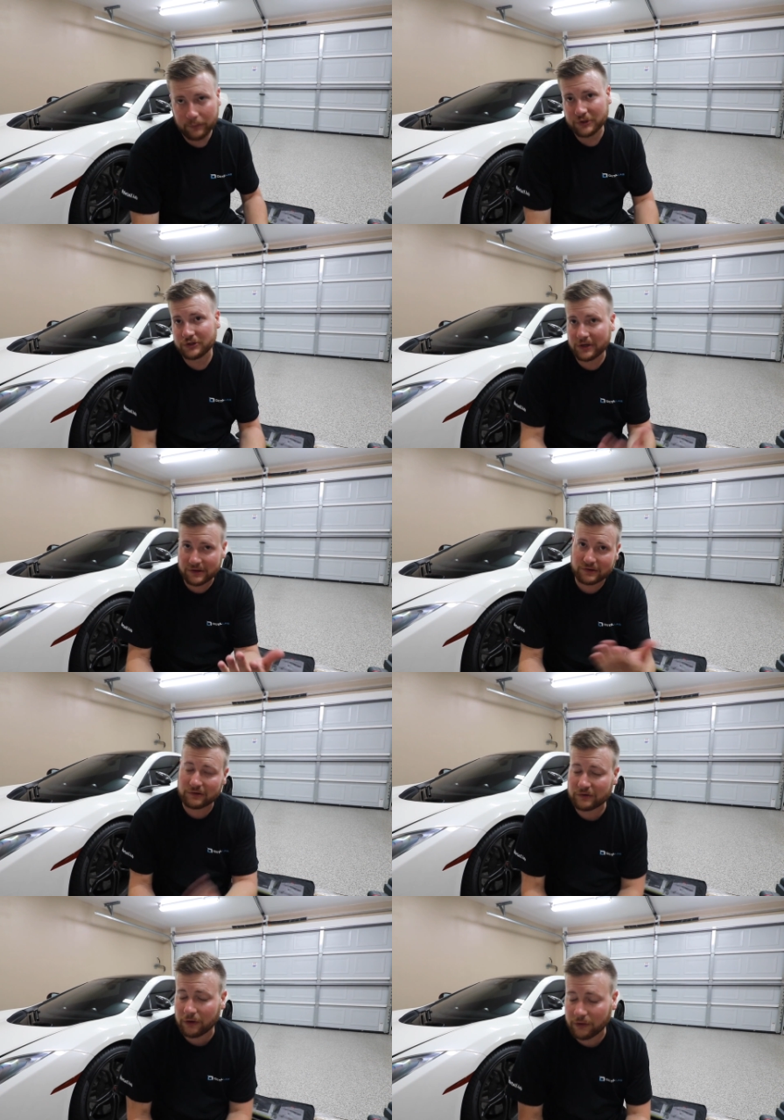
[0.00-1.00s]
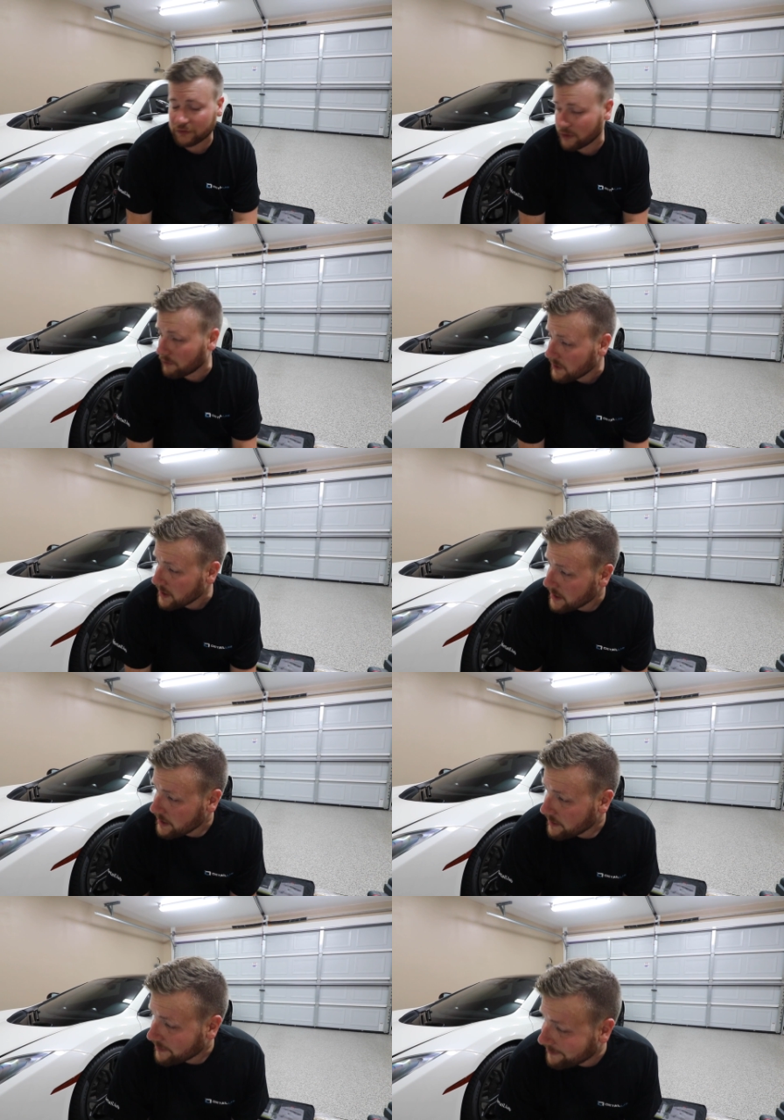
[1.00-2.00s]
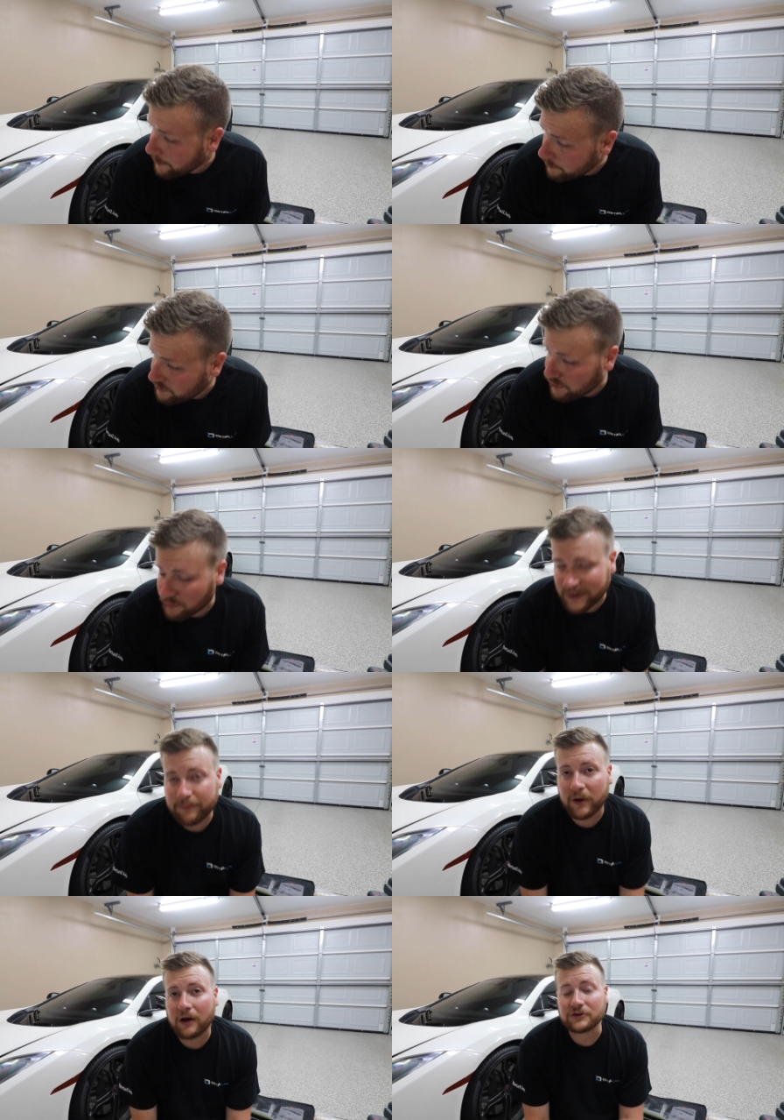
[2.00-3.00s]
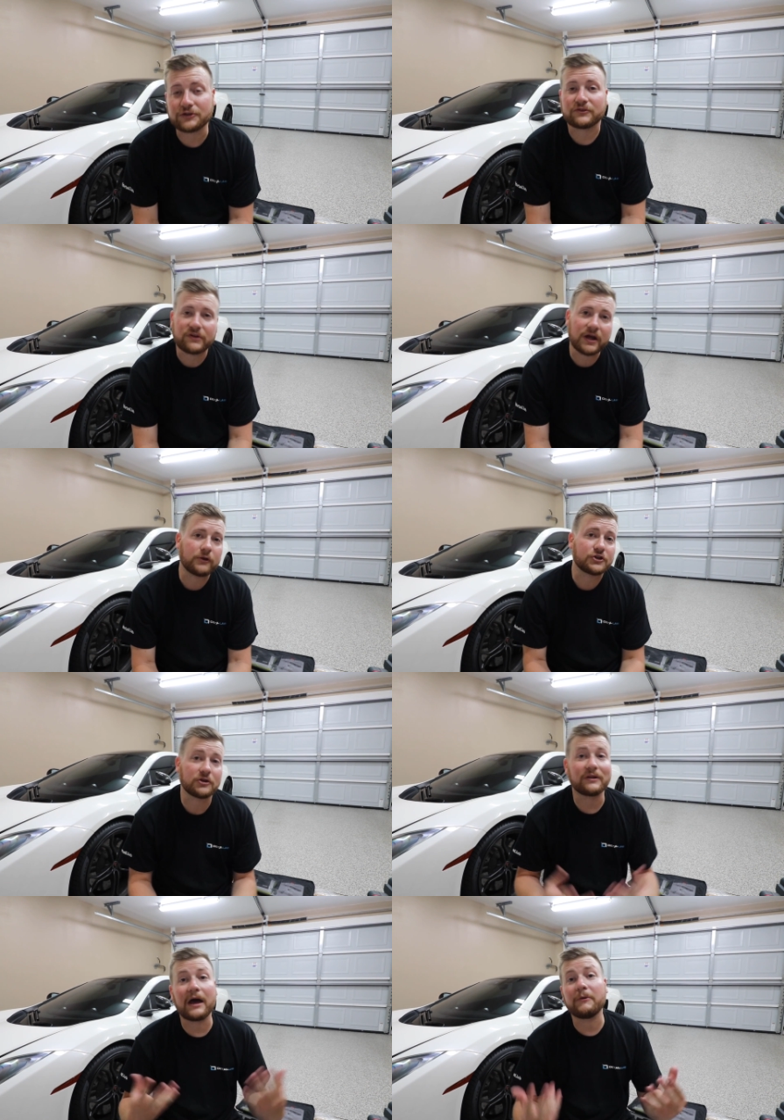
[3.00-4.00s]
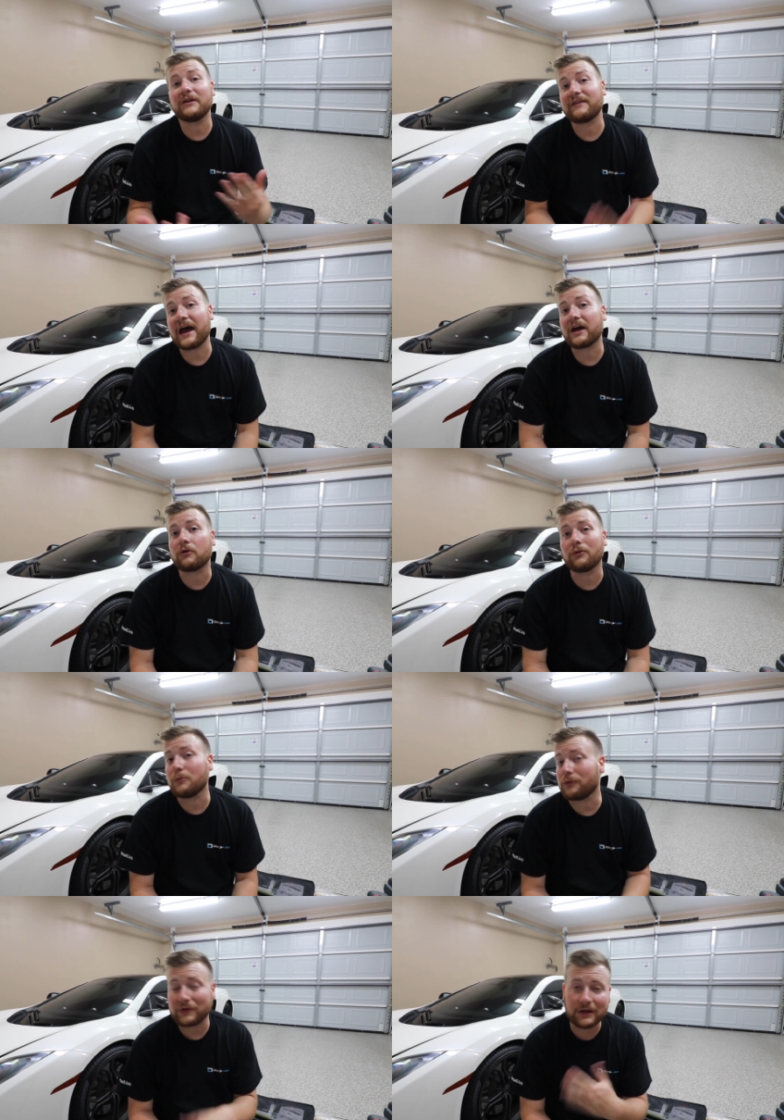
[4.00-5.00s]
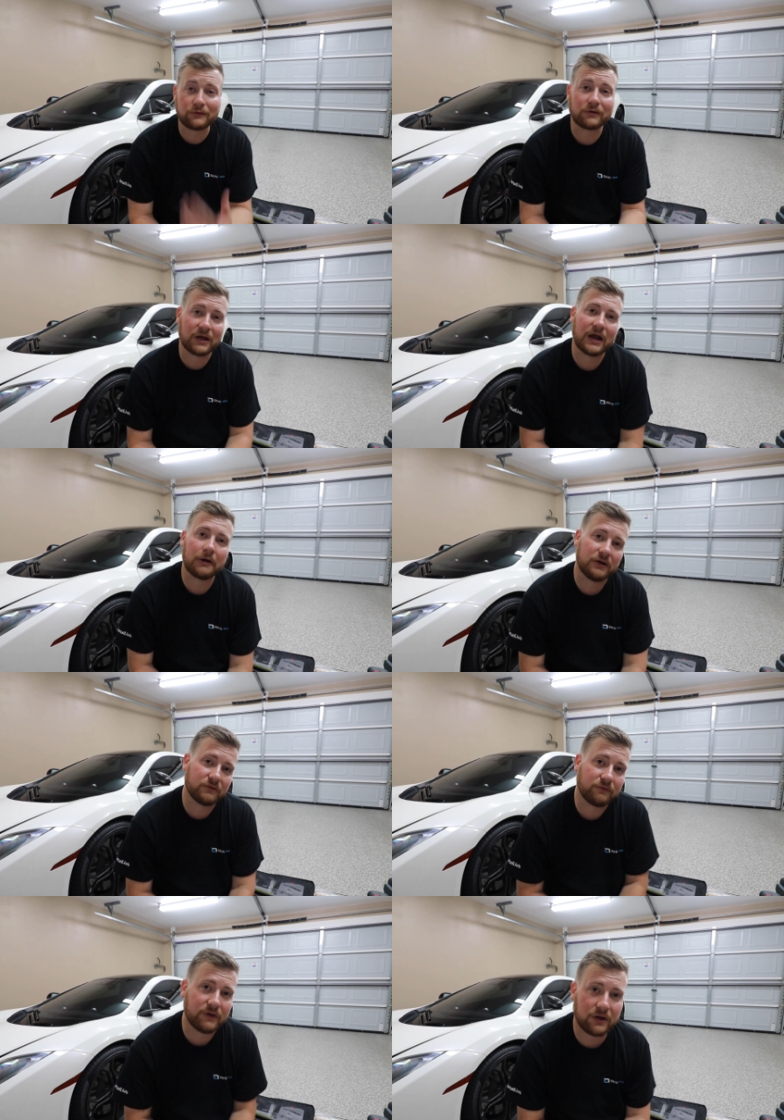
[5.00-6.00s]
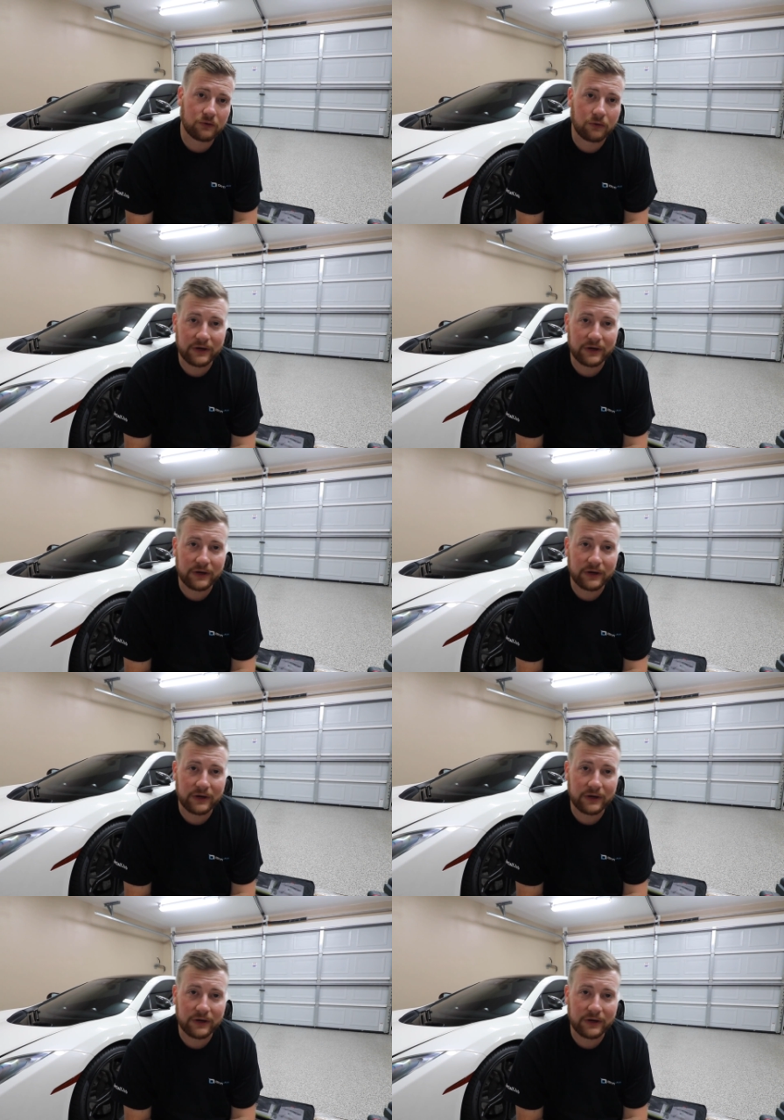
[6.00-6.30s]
which you guys just saw. So those 3 polishers together should allow me to tackle the most intricate areas of a vehicle.